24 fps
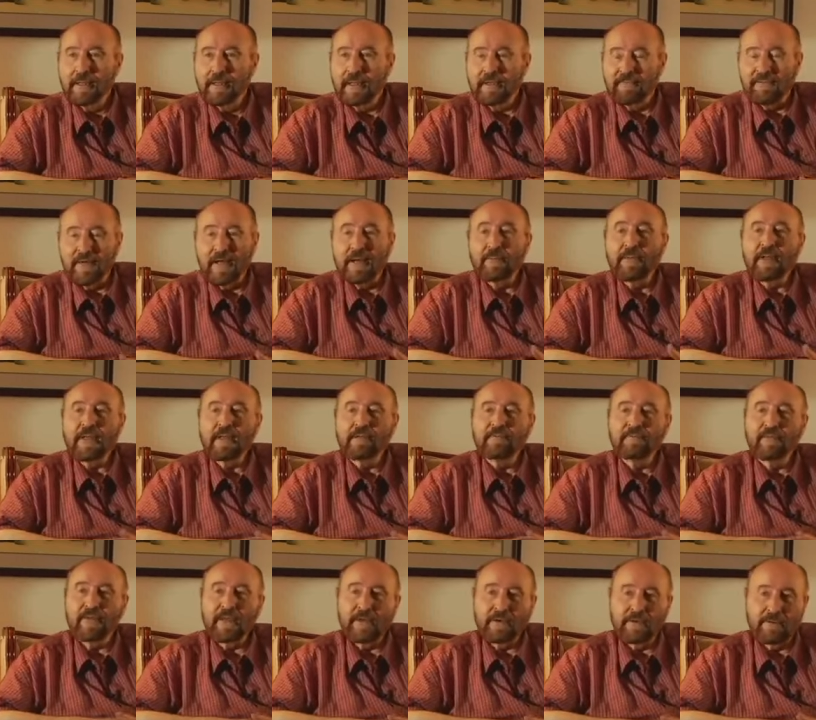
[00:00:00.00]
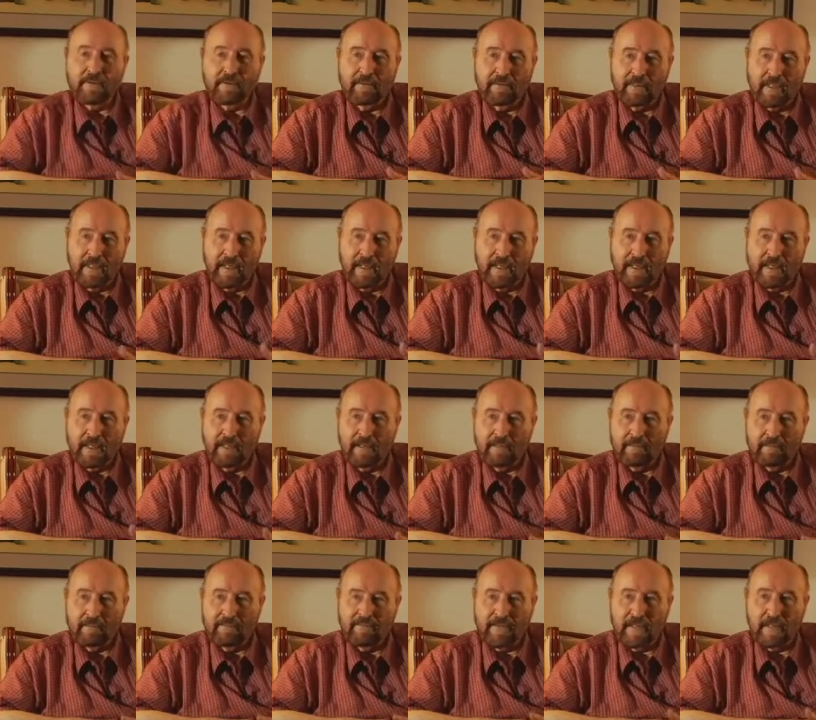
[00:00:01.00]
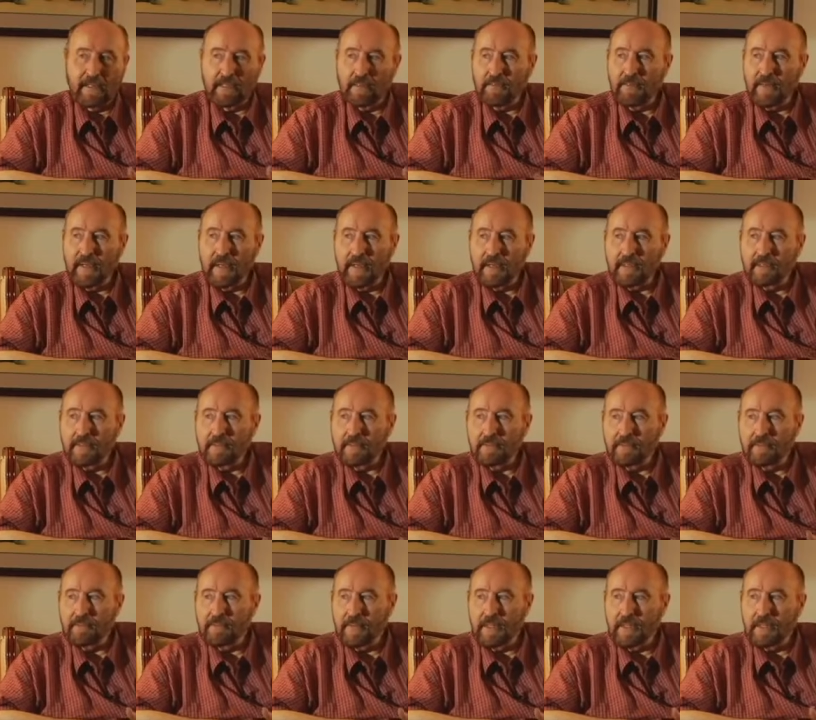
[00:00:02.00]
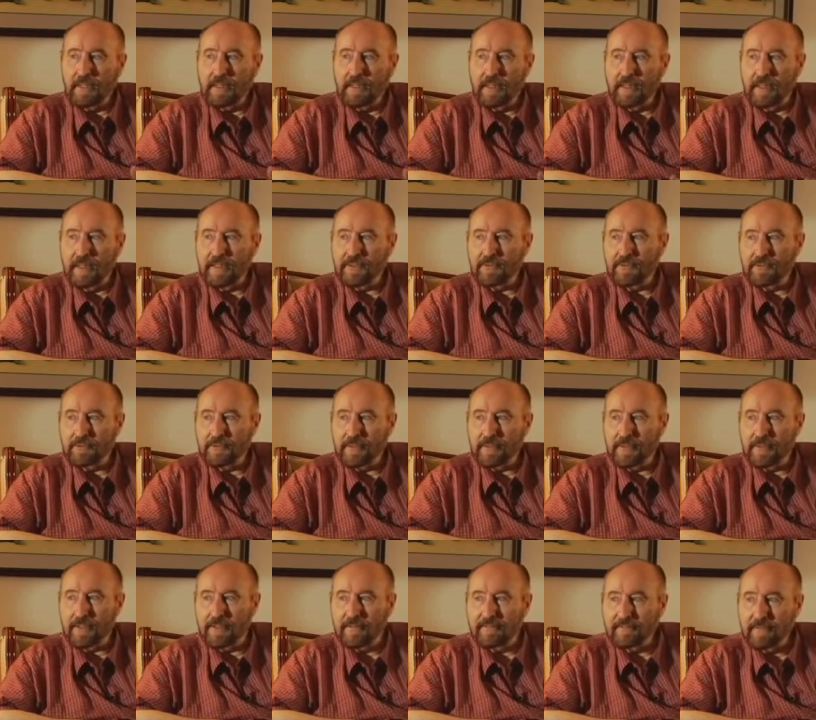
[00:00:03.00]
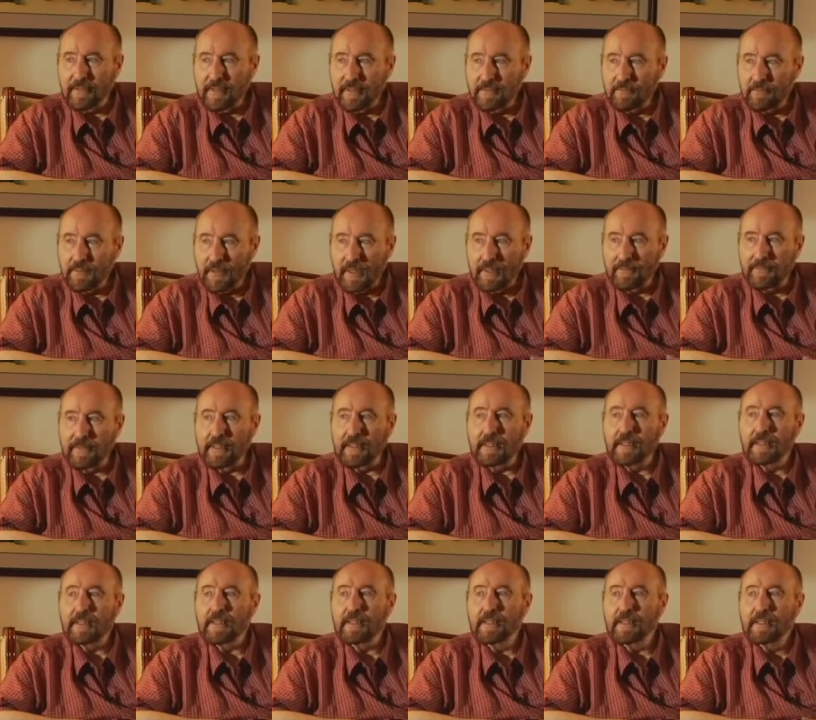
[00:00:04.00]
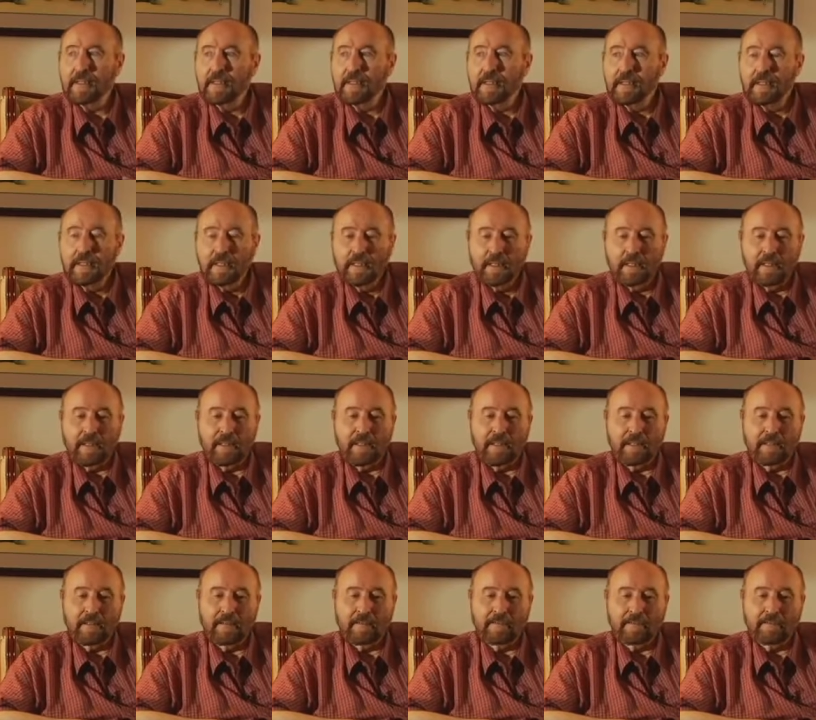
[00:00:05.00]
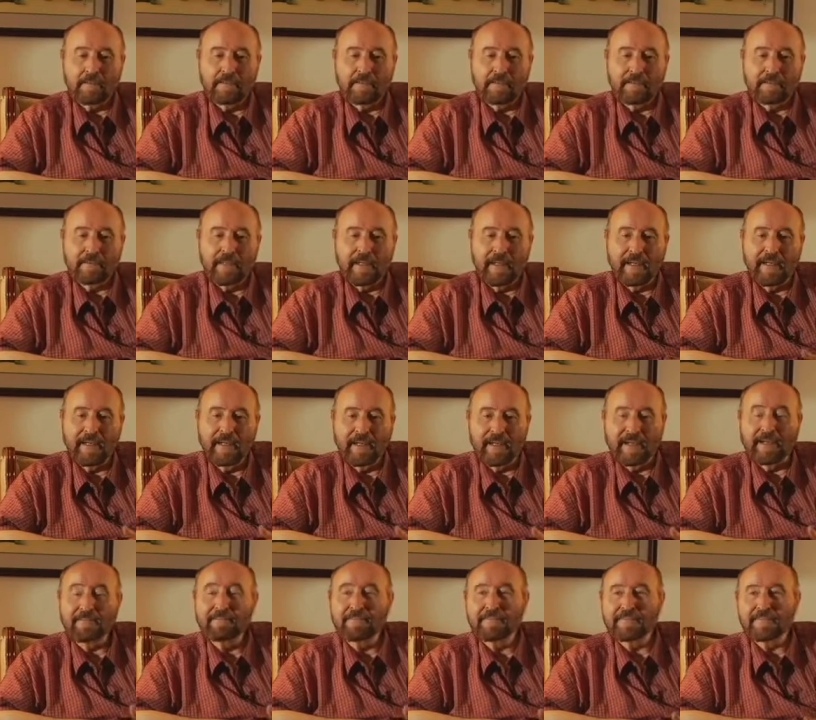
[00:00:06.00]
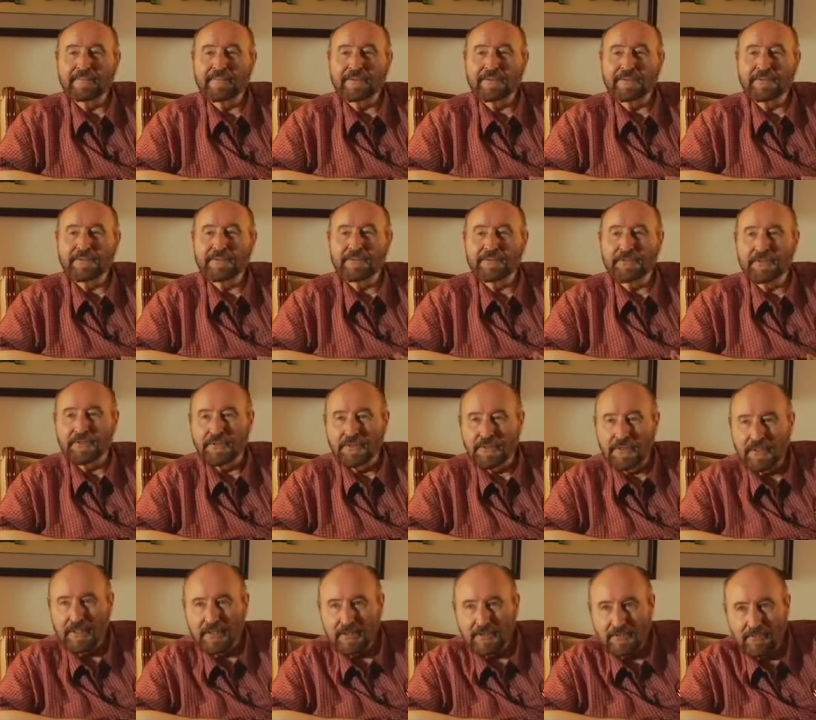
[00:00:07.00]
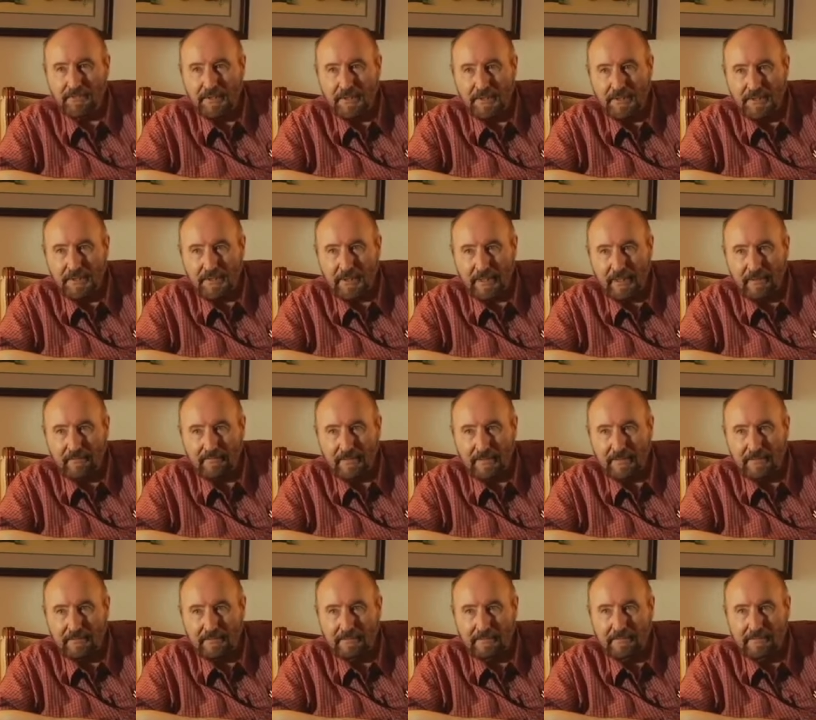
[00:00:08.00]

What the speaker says: If I'm an inventor and I file the patent on my intellectual discovery and property, I'm doing good to get 20 years out of it.